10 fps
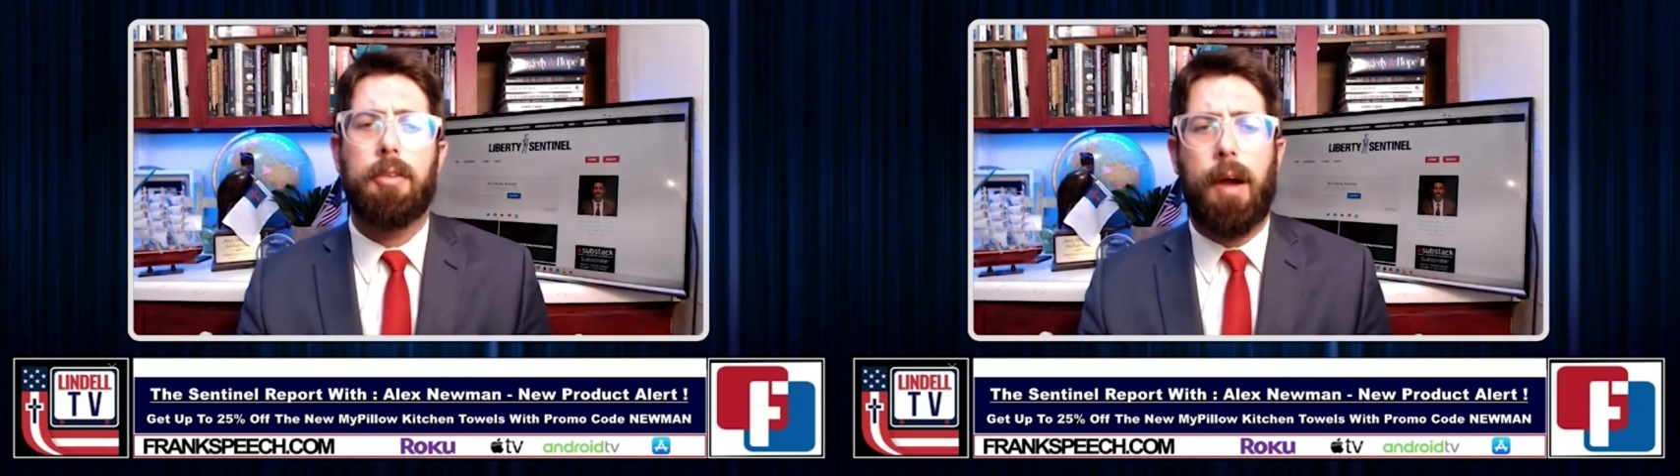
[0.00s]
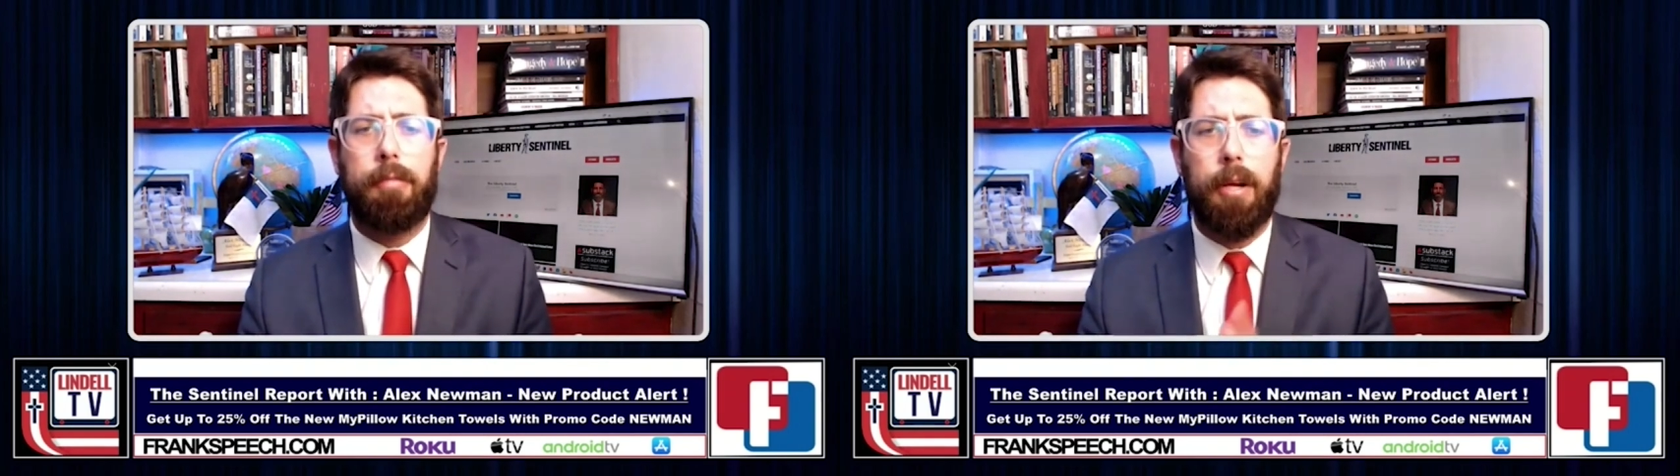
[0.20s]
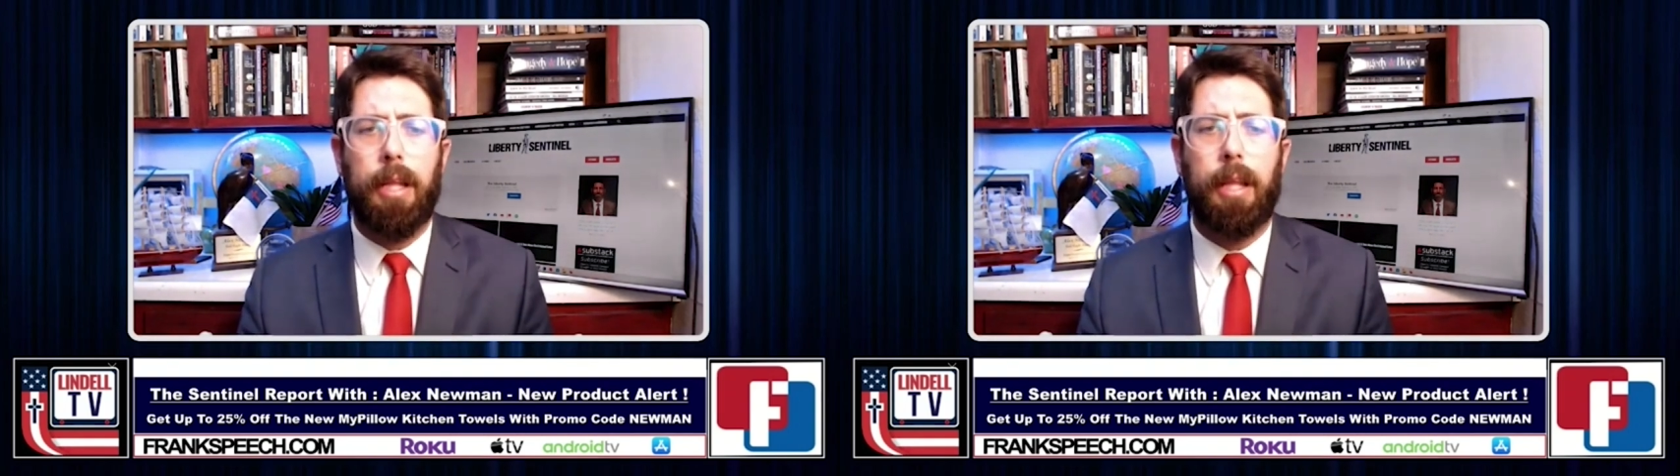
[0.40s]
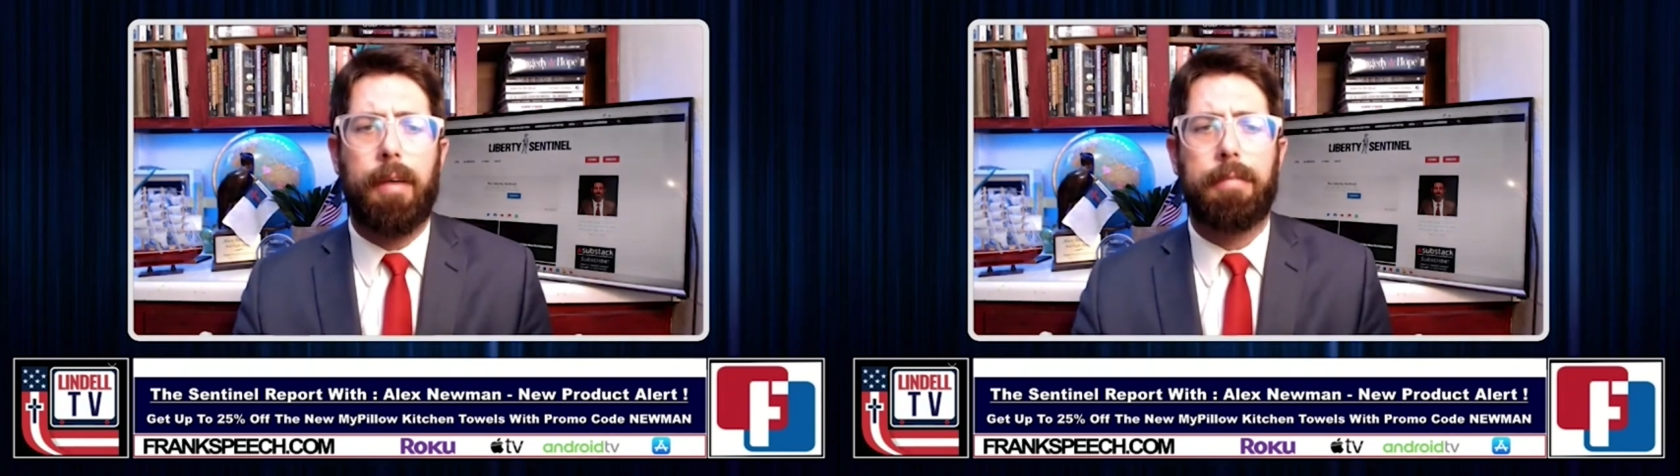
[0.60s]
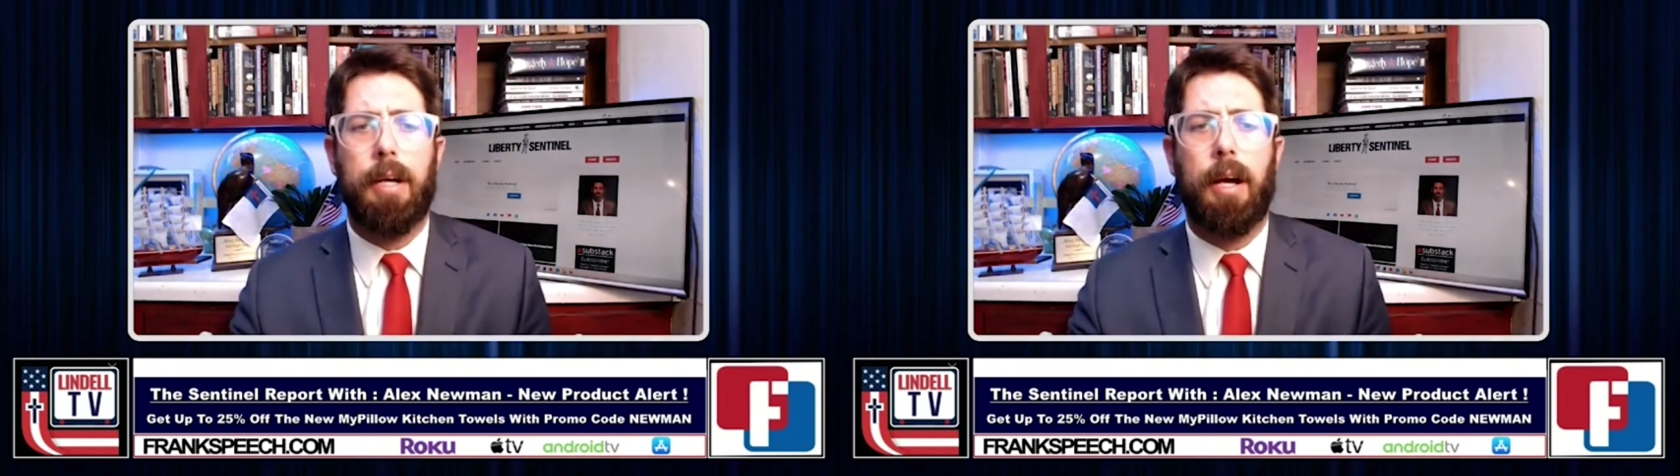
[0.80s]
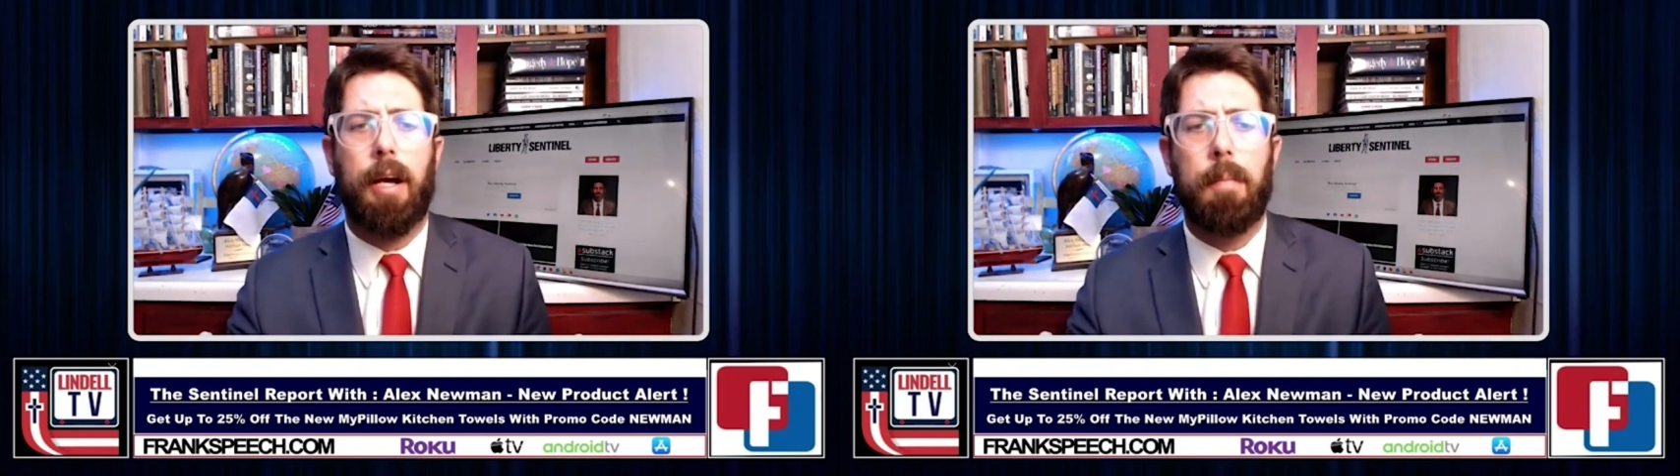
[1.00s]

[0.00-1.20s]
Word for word: So, after he left uh,